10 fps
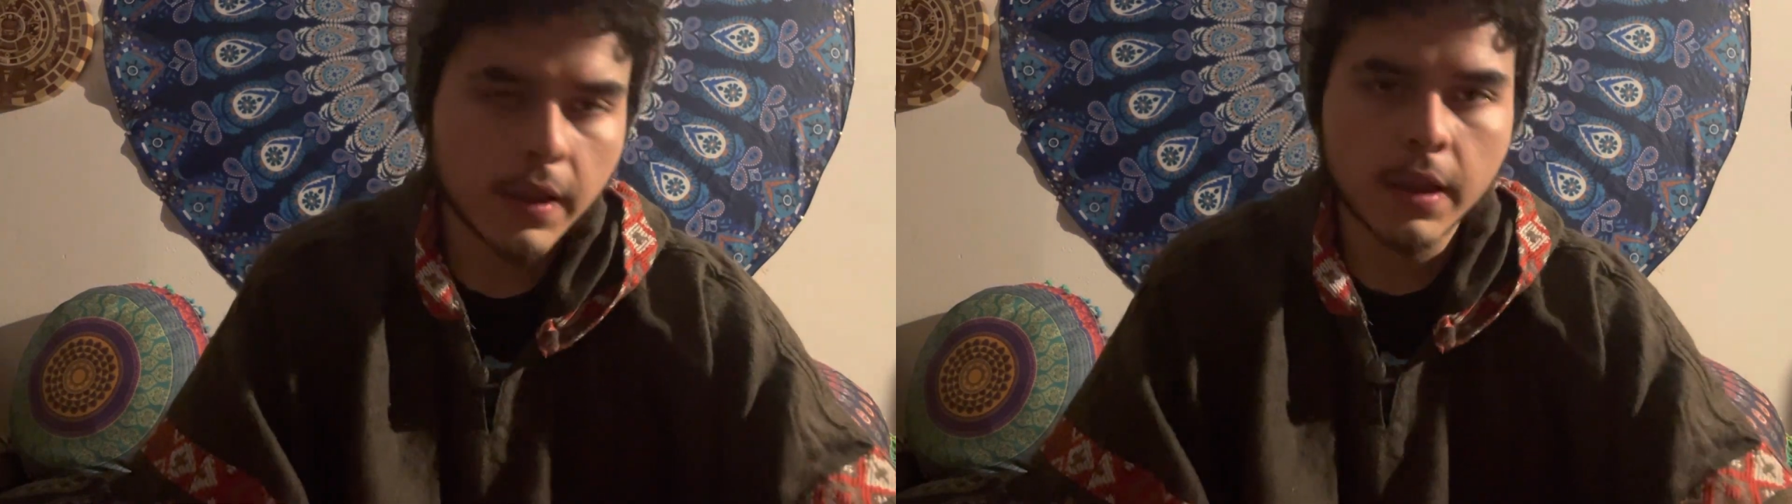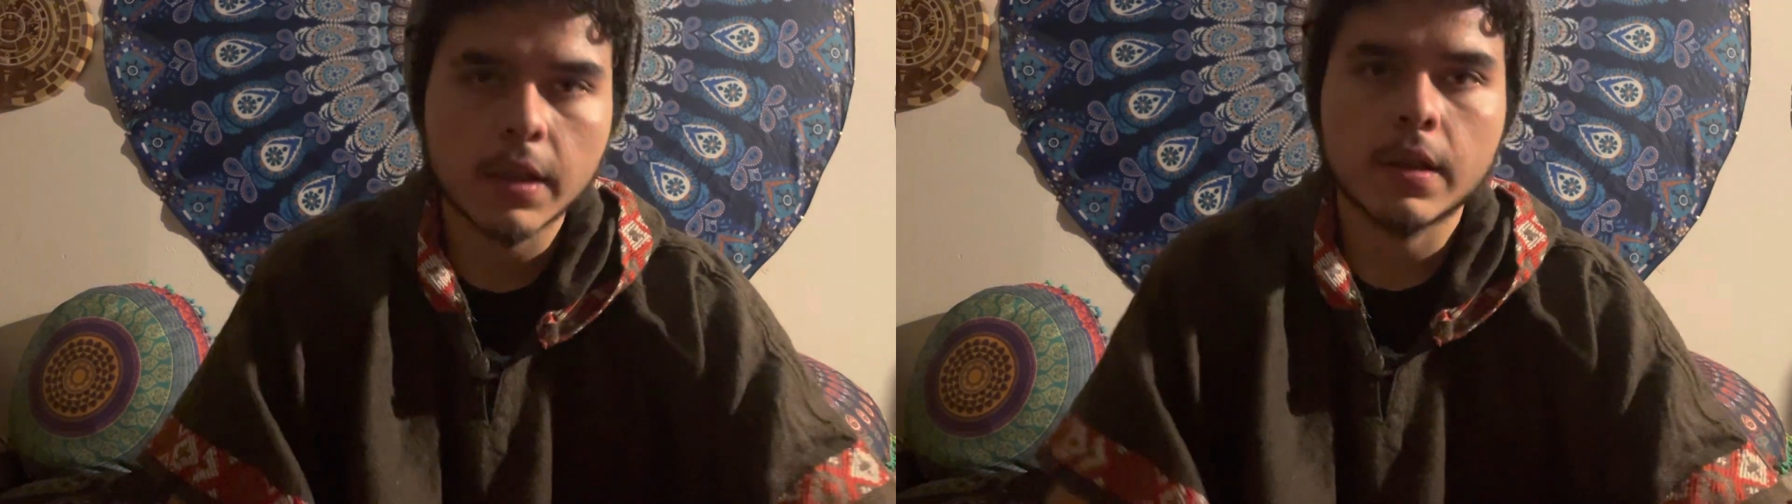
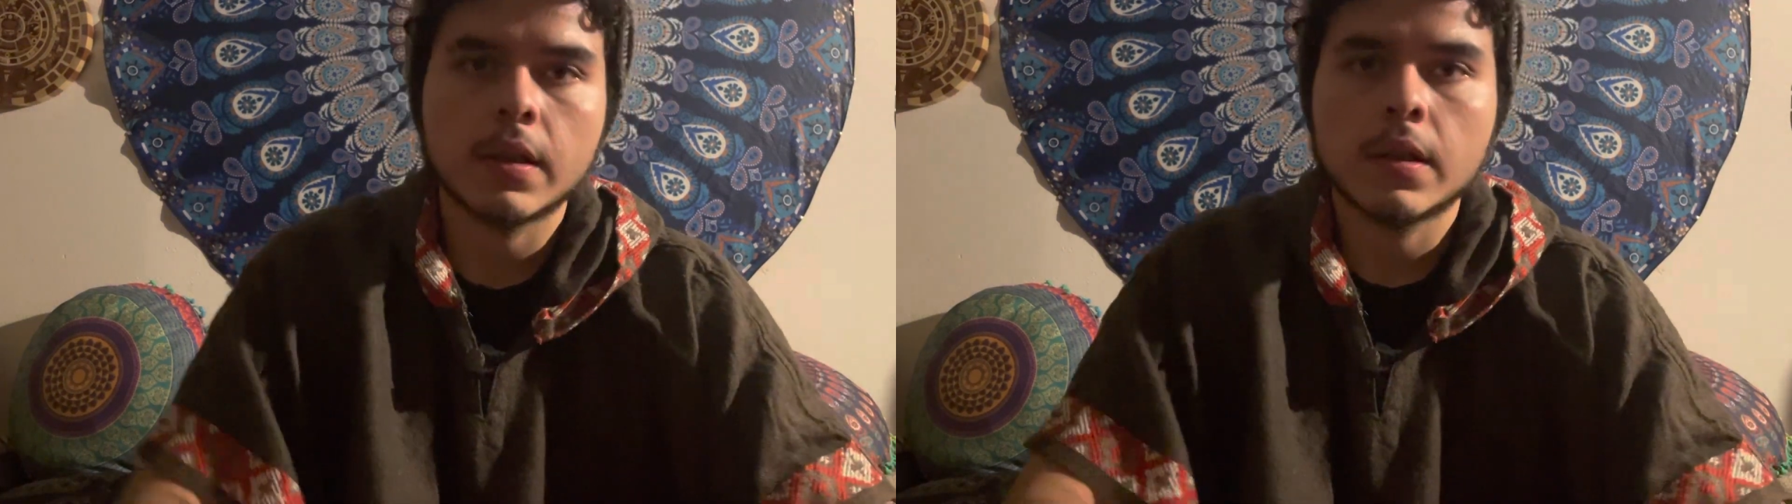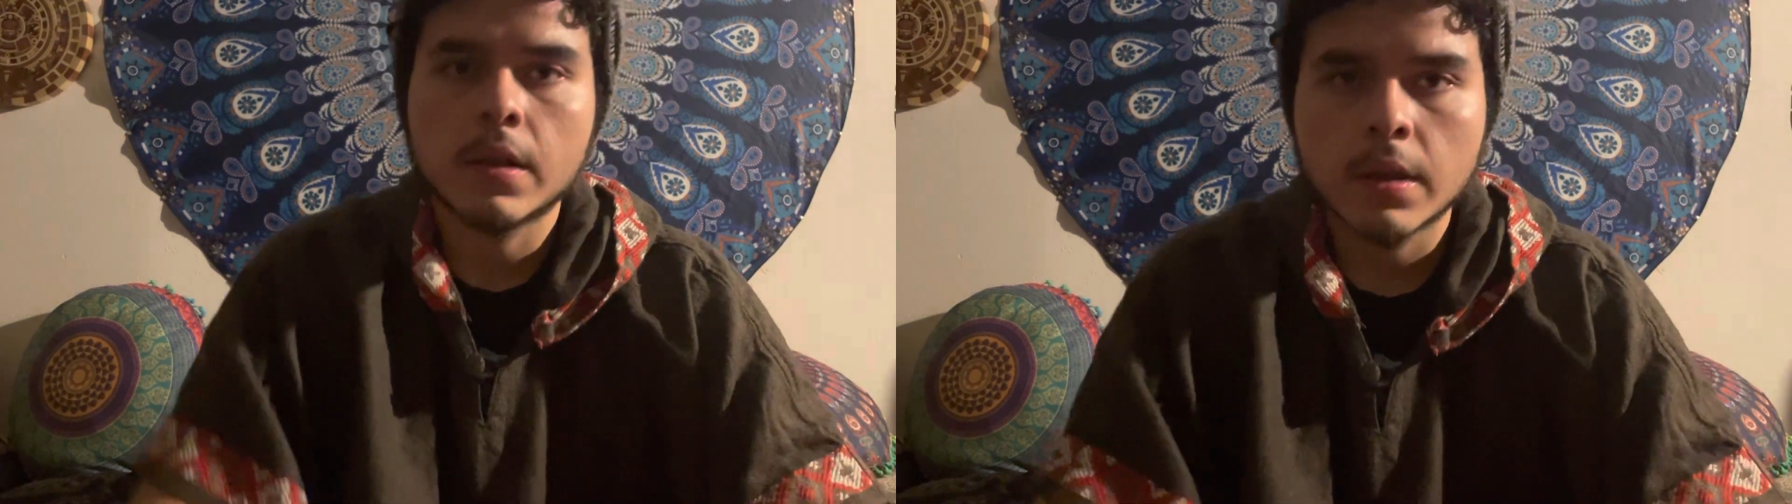
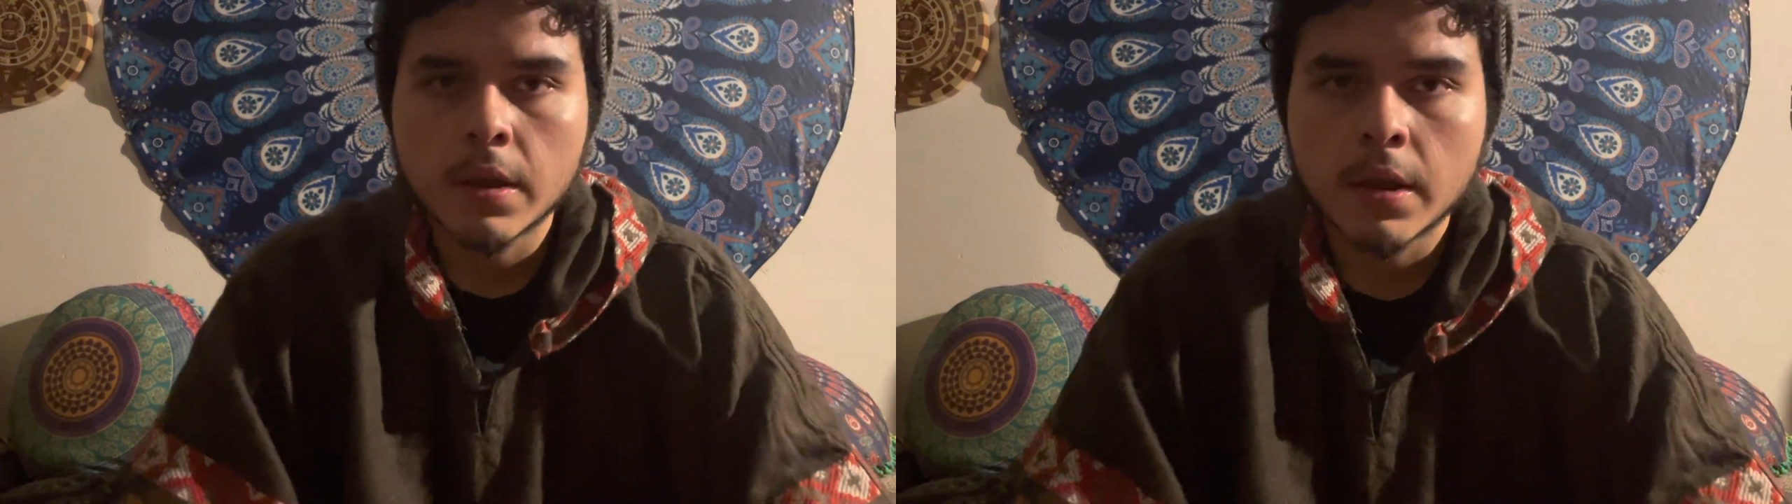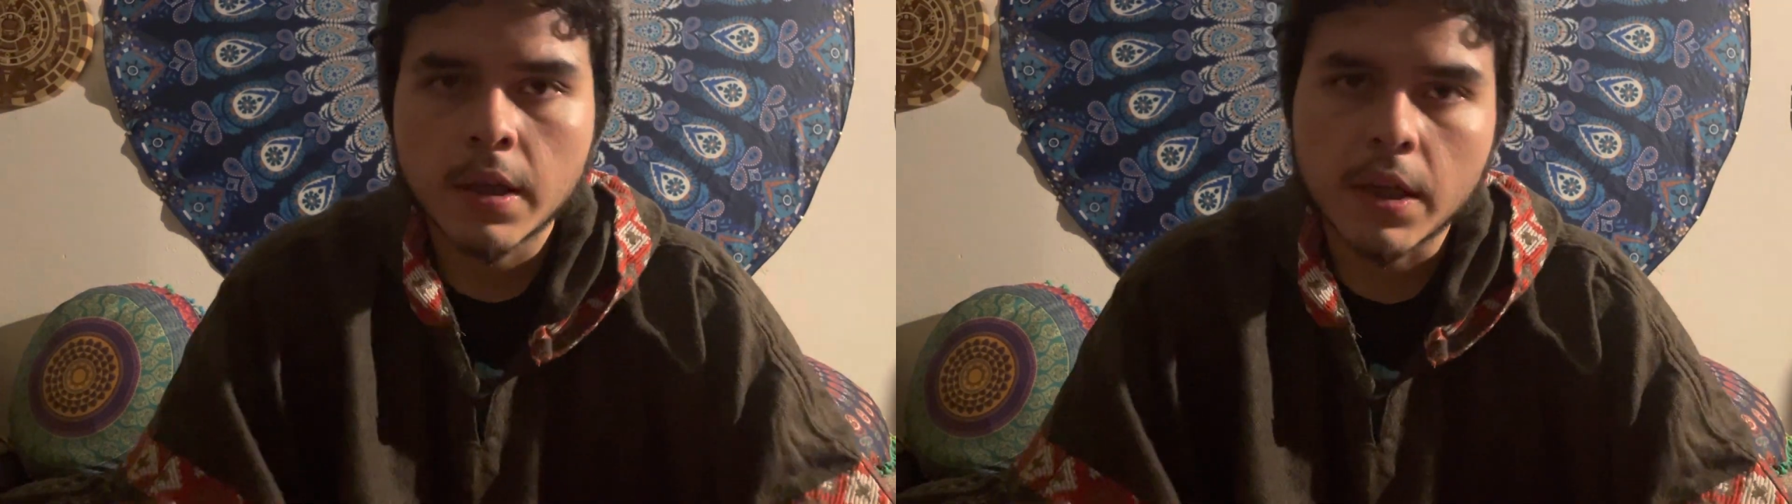
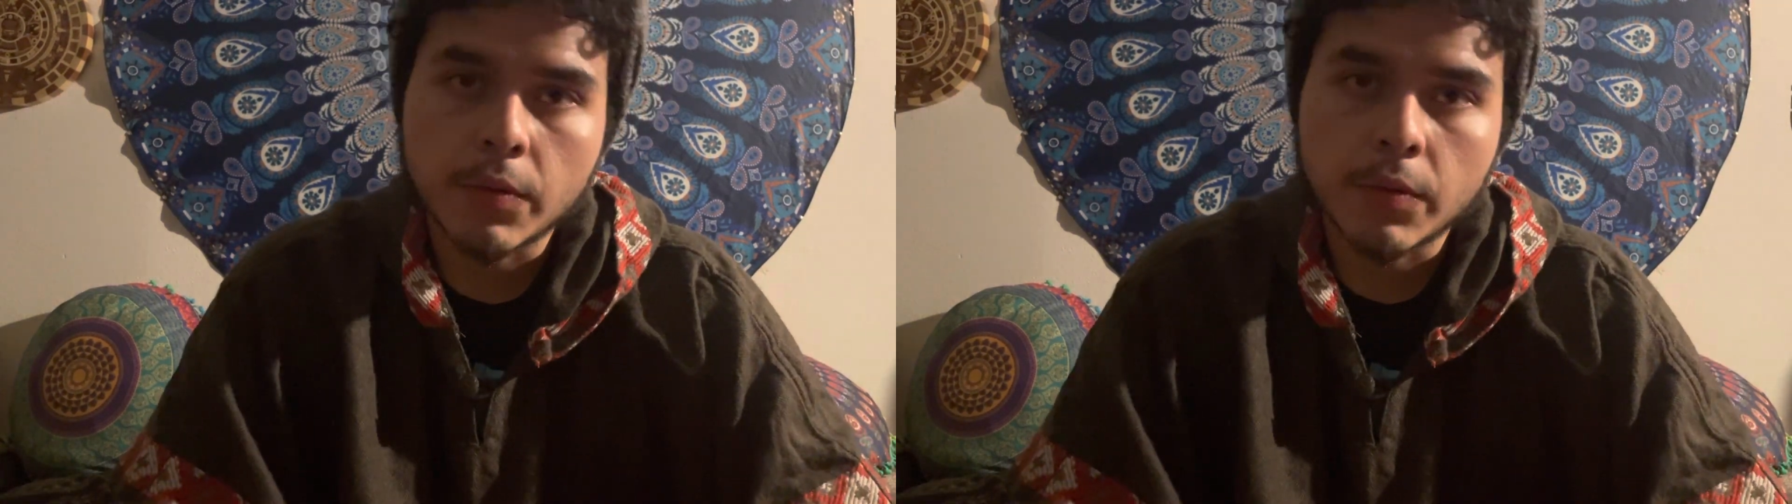in